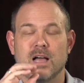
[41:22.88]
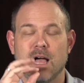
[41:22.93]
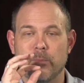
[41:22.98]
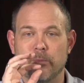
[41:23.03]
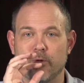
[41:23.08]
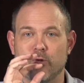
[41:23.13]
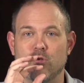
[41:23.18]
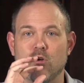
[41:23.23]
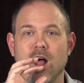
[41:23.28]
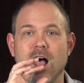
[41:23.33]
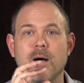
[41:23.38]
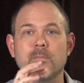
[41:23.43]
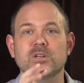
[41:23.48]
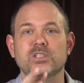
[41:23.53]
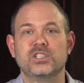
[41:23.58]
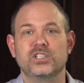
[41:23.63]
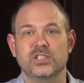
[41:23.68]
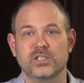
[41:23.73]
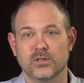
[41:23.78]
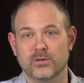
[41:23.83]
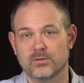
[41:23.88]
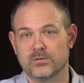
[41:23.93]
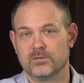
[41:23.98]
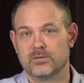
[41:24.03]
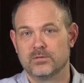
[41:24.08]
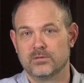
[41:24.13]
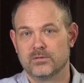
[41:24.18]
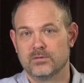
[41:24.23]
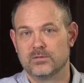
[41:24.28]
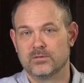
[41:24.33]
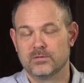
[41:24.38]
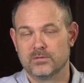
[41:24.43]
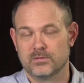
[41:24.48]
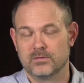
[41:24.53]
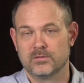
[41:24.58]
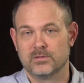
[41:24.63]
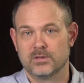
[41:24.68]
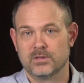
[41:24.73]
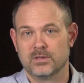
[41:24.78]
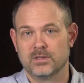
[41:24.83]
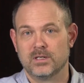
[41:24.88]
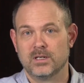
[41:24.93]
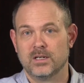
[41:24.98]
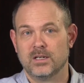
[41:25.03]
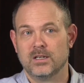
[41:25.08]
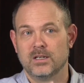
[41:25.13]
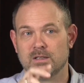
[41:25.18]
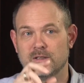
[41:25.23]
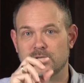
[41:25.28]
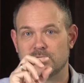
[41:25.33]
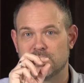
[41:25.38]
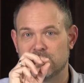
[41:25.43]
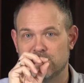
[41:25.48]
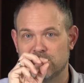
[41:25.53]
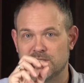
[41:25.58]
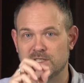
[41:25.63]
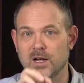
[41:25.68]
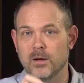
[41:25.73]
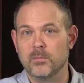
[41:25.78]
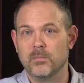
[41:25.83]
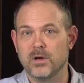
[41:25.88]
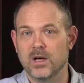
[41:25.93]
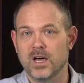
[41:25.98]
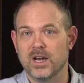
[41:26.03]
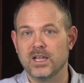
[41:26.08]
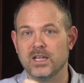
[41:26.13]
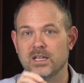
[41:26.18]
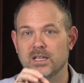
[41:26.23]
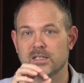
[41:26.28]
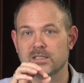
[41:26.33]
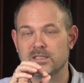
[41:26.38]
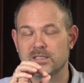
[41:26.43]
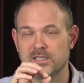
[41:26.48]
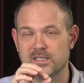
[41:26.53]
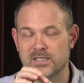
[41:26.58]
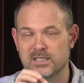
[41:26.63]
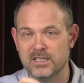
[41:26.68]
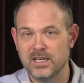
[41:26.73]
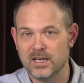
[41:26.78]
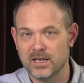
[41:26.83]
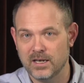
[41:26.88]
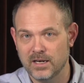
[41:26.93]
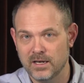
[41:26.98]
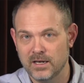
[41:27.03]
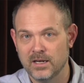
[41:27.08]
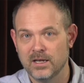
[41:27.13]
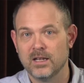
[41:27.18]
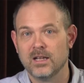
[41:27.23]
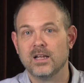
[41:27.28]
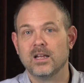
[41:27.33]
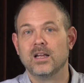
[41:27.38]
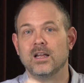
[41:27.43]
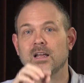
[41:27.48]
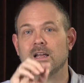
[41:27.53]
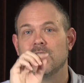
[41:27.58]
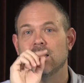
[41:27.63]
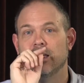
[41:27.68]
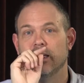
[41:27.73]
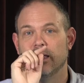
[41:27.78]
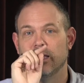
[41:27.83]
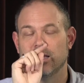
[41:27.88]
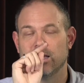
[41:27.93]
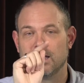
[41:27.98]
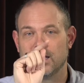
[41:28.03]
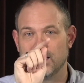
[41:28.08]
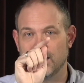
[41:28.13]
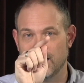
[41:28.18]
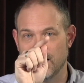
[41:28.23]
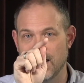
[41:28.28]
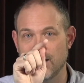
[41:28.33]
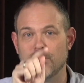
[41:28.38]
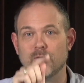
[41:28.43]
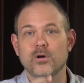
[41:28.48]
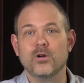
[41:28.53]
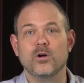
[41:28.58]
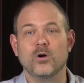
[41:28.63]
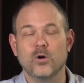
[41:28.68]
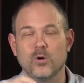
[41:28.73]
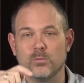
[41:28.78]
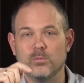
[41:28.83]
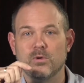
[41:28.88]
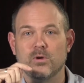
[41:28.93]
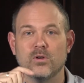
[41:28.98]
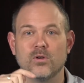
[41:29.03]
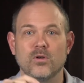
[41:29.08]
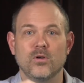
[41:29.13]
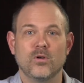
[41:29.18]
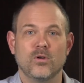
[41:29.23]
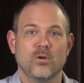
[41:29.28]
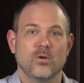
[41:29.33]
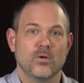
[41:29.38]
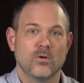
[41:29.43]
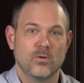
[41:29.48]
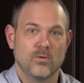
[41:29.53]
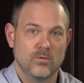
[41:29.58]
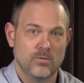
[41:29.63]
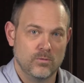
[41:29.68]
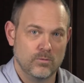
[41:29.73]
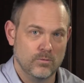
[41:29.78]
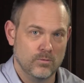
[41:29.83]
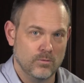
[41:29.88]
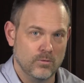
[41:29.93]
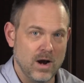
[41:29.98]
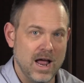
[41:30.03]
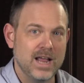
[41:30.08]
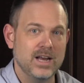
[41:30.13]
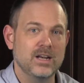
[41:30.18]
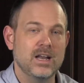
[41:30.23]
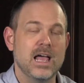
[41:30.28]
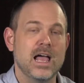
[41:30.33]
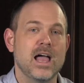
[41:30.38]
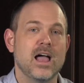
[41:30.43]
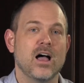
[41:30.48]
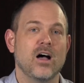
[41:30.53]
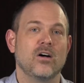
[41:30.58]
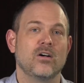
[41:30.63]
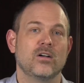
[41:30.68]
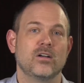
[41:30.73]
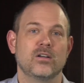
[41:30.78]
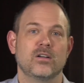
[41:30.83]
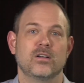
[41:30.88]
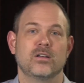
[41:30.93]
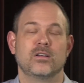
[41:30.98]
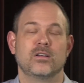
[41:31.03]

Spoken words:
I promise you, there's somebody sitting in that room right now